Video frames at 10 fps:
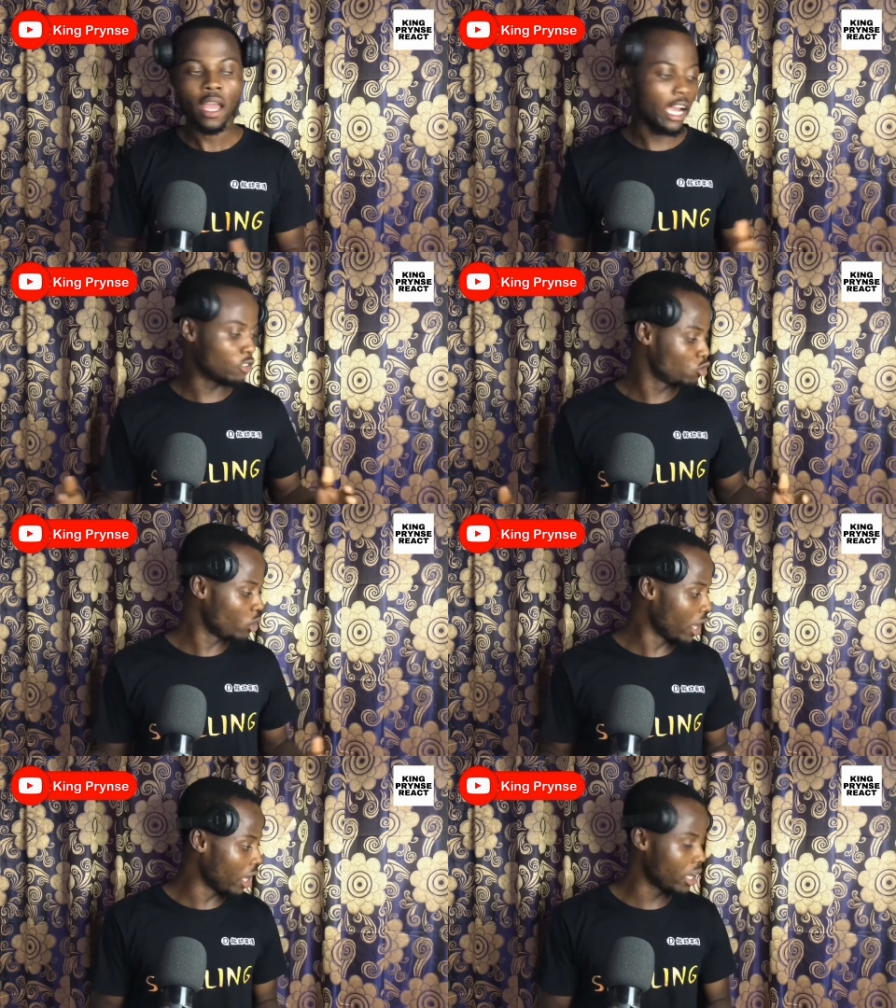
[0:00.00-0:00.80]
and
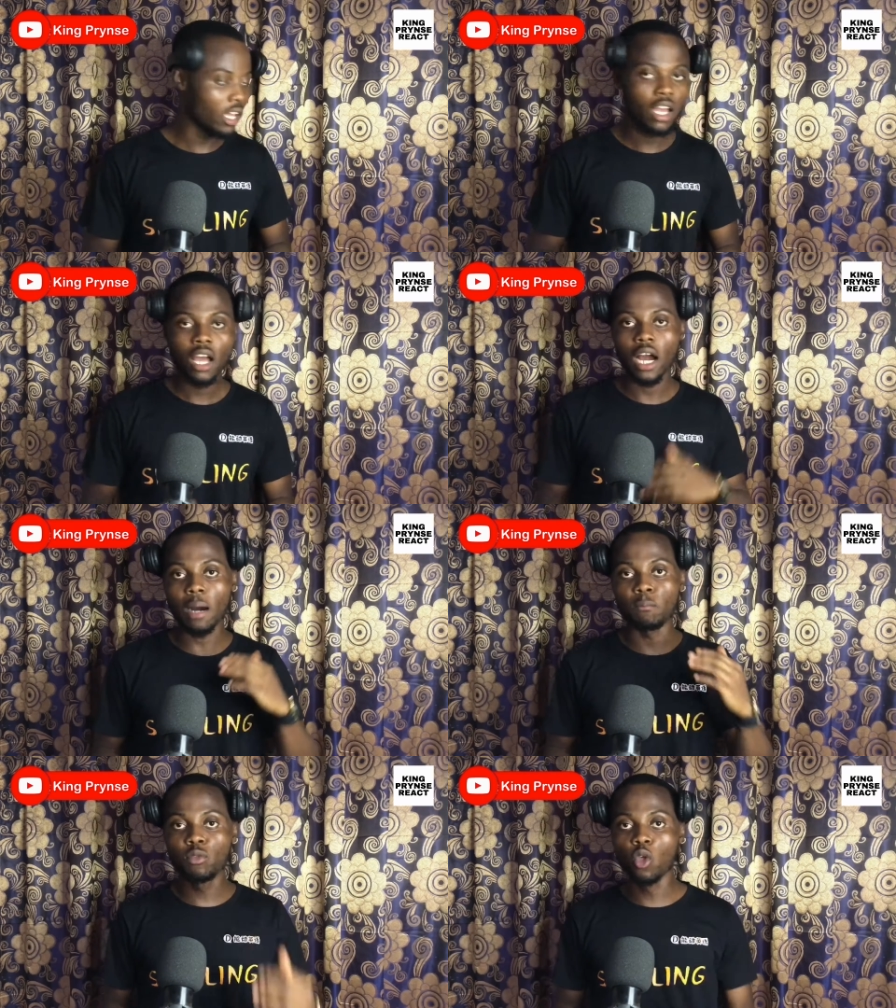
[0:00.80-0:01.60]
today
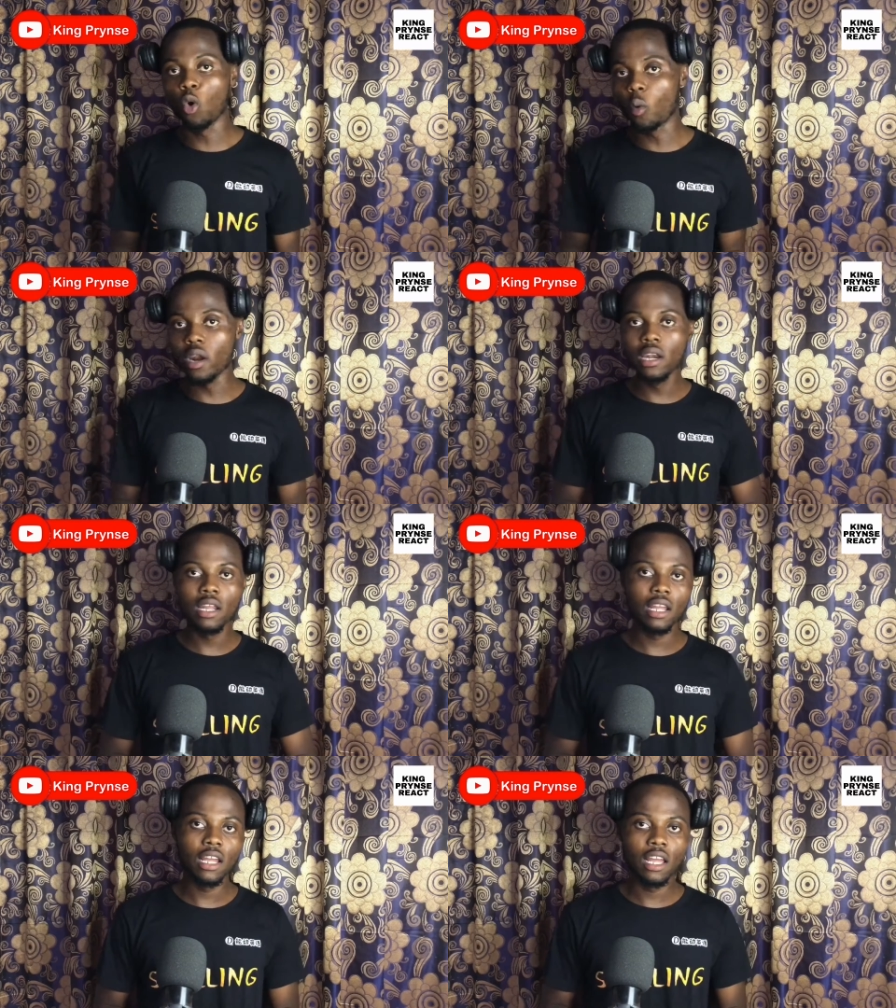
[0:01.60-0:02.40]
I'm doing